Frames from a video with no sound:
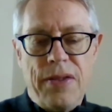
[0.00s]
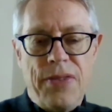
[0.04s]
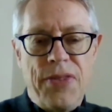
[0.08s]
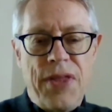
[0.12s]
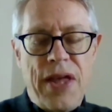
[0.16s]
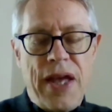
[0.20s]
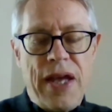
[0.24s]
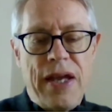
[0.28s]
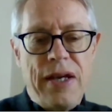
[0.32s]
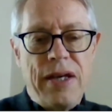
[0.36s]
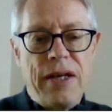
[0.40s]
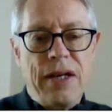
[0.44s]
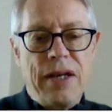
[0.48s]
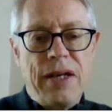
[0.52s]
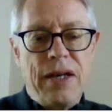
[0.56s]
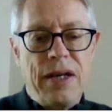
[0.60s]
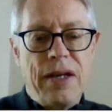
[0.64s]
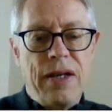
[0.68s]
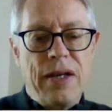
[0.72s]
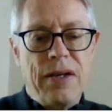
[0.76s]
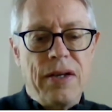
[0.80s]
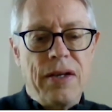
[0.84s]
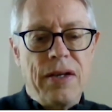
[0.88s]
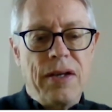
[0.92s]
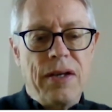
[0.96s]

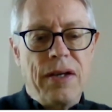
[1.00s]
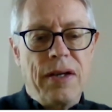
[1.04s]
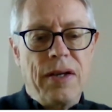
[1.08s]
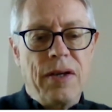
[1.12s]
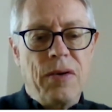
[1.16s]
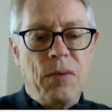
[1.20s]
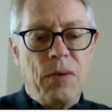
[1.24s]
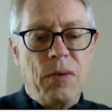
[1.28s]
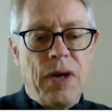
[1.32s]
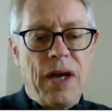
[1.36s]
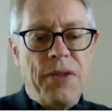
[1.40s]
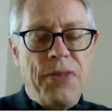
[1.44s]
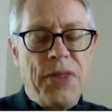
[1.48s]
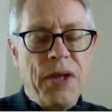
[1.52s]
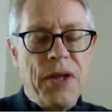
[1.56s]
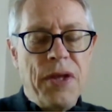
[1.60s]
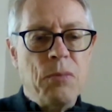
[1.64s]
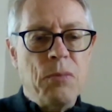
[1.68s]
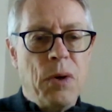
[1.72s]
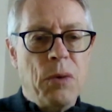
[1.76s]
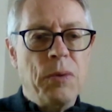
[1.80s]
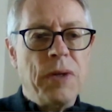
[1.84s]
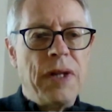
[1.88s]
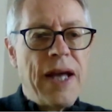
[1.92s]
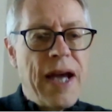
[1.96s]
then I think
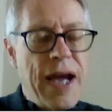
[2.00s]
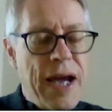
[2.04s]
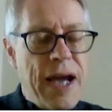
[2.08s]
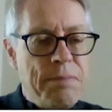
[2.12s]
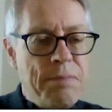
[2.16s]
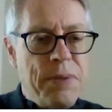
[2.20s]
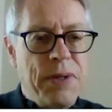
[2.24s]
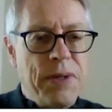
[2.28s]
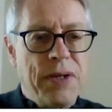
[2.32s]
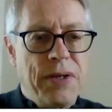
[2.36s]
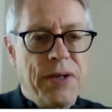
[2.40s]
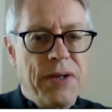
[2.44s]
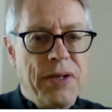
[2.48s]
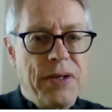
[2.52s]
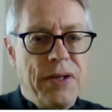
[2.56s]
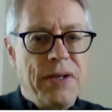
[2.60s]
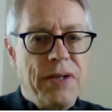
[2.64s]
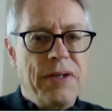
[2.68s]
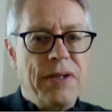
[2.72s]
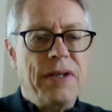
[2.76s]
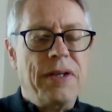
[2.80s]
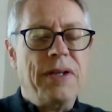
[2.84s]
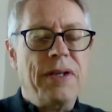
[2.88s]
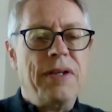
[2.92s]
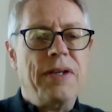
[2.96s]
what will happen,
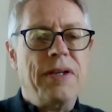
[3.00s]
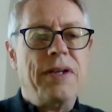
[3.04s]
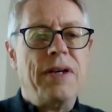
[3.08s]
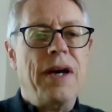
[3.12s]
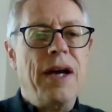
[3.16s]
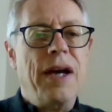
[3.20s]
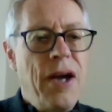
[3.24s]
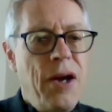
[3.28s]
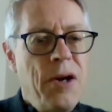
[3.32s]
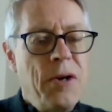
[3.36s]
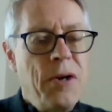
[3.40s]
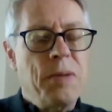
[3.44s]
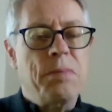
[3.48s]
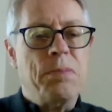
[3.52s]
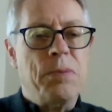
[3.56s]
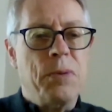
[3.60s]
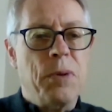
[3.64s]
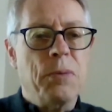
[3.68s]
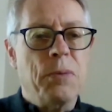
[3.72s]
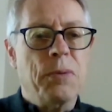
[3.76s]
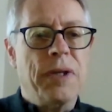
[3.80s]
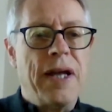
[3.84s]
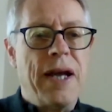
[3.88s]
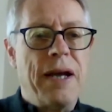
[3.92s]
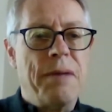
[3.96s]
I hope
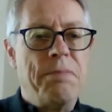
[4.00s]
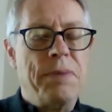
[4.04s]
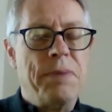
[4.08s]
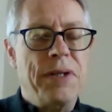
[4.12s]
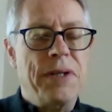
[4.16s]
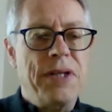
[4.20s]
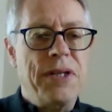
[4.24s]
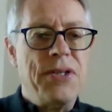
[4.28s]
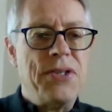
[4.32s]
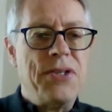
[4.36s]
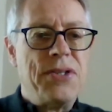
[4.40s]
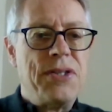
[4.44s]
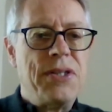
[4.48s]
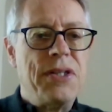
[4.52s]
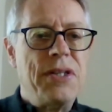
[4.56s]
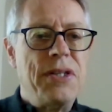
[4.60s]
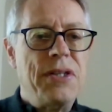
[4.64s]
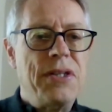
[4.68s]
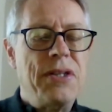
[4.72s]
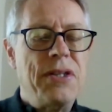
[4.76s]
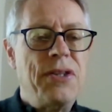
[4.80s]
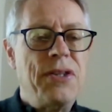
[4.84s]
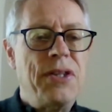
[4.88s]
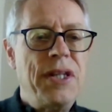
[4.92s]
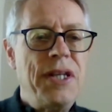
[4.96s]
what will happen, is
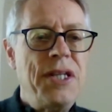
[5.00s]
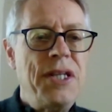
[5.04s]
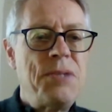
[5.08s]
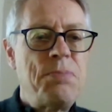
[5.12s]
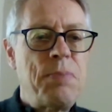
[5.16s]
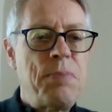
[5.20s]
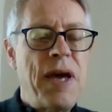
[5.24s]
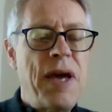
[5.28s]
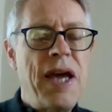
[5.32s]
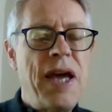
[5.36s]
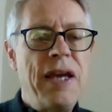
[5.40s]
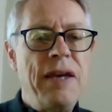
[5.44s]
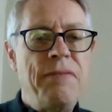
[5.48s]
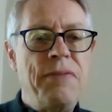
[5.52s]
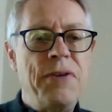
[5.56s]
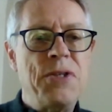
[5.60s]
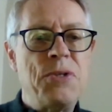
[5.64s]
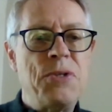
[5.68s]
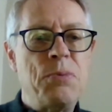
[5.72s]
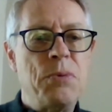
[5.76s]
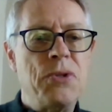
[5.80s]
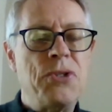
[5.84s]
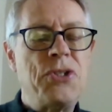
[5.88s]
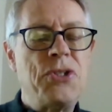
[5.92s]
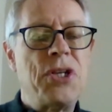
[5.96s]
these
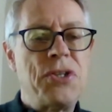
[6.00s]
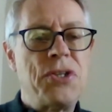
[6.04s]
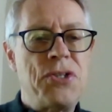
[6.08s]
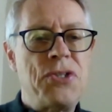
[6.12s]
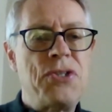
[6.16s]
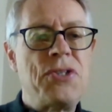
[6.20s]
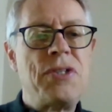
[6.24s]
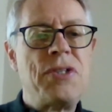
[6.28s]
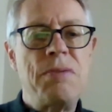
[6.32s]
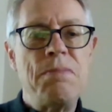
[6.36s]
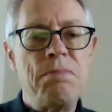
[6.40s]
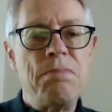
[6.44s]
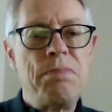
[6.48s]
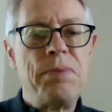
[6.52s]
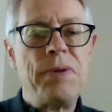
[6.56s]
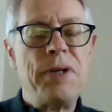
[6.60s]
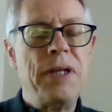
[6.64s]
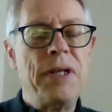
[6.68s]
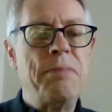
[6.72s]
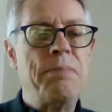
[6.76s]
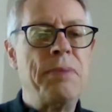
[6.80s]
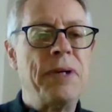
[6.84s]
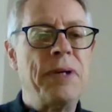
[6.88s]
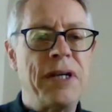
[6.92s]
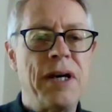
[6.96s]
behaviors will just
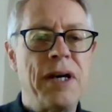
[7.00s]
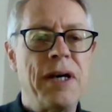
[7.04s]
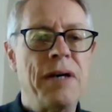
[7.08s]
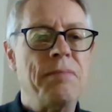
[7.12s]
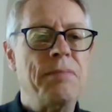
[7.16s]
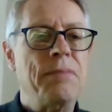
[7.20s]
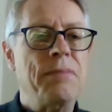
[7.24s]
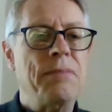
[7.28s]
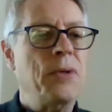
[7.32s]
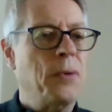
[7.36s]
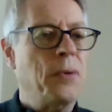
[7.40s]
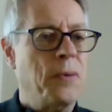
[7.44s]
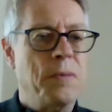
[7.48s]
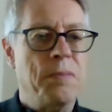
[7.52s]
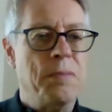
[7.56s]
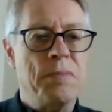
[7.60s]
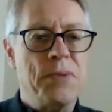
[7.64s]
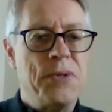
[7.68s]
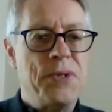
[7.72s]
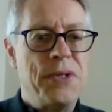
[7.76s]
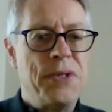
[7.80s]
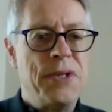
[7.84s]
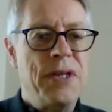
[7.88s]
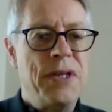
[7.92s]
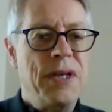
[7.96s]
simply become
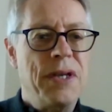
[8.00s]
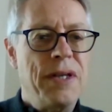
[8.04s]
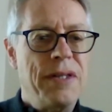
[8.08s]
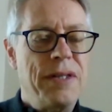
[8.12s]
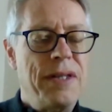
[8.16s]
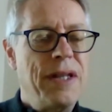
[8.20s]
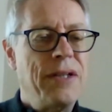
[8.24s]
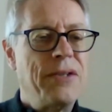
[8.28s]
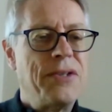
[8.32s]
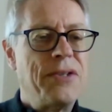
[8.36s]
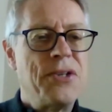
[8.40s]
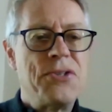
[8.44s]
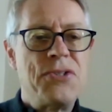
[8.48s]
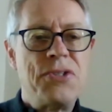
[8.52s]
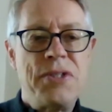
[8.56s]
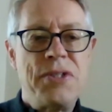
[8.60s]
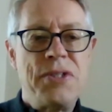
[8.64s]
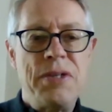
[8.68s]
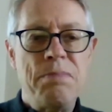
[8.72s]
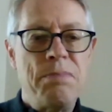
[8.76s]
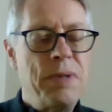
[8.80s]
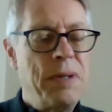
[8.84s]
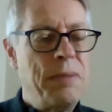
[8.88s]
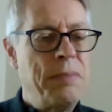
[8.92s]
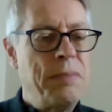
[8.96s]
norms. They'll just
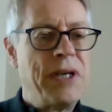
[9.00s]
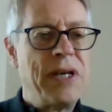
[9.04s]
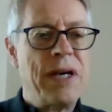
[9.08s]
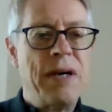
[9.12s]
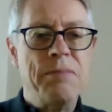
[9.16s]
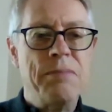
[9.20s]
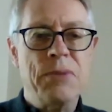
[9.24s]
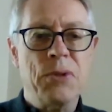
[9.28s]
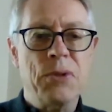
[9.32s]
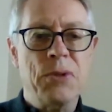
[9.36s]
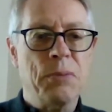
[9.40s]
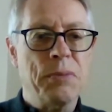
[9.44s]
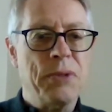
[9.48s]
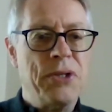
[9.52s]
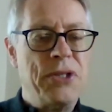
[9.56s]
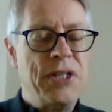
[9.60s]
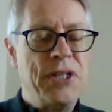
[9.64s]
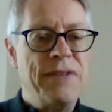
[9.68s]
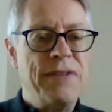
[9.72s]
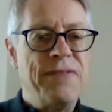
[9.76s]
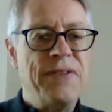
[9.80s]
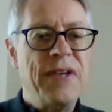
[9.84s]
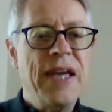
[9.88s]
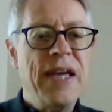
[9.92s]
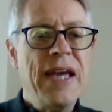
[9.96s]
simply become
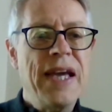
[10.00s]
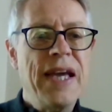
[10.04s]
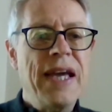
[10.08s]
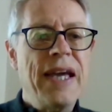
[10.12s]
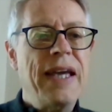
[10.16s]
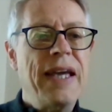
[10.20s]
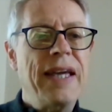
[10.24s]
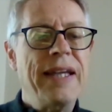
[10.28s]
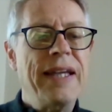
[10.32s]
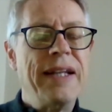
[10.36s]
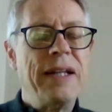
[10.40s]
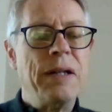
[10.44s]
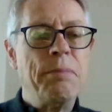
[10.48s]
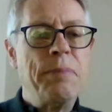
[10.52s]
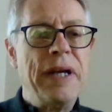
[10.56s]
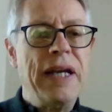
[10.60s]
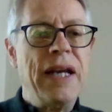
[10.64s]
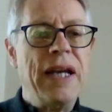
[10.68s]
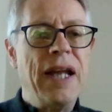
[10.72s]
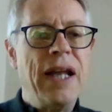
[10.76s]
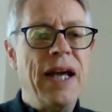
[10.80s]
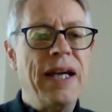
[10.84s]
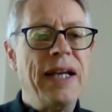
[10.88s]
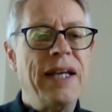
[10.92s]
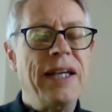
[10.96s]
normative. It'll be
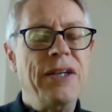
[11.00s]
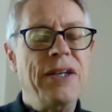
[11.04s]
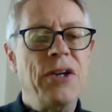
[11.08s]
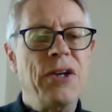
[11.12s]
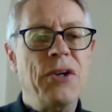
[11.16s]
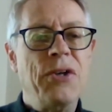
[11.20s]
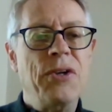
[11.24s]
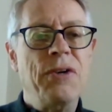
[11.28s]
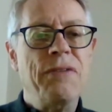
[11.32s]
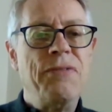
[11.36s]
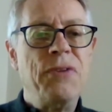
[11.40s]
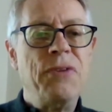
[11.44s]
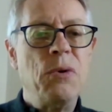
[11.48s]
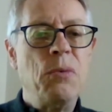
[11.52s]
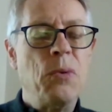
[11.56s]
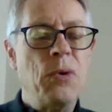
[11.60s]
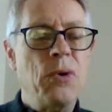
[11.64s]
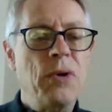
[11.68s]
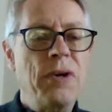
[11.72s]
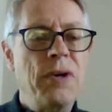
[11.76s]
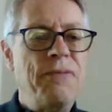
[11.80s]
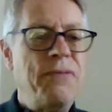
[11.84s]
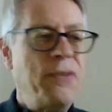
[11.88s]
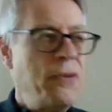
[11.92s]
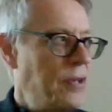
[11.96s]
like, if
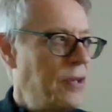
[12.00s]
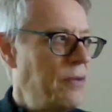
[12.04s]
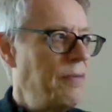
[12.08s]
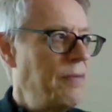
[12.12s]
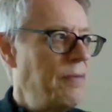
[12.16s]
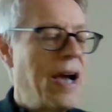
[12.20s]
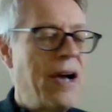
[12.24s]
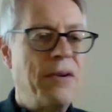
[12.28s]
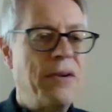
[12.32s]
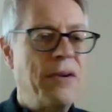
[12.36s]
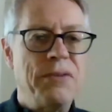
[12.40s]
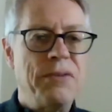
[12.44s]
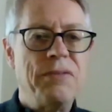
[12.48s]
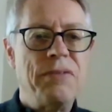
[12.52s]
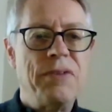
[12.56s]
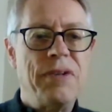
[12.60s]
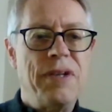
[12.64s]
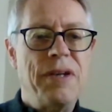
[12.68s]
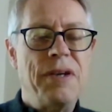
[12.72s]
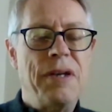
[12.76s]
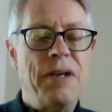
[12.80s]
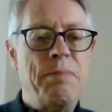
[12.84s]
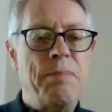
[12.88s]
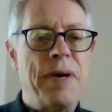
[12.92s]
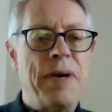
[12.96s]
you're out
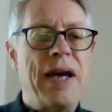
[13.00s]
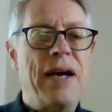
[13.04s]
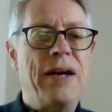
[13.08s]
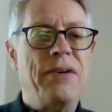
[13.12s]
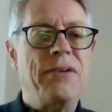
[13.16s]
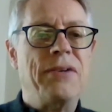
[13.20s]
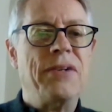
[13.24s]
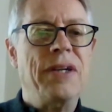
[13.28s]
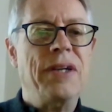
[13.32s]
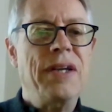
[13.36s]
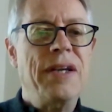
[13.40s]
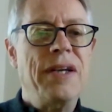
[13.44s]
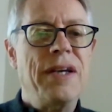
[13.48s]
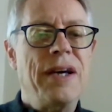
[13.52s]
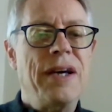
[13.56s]
and about,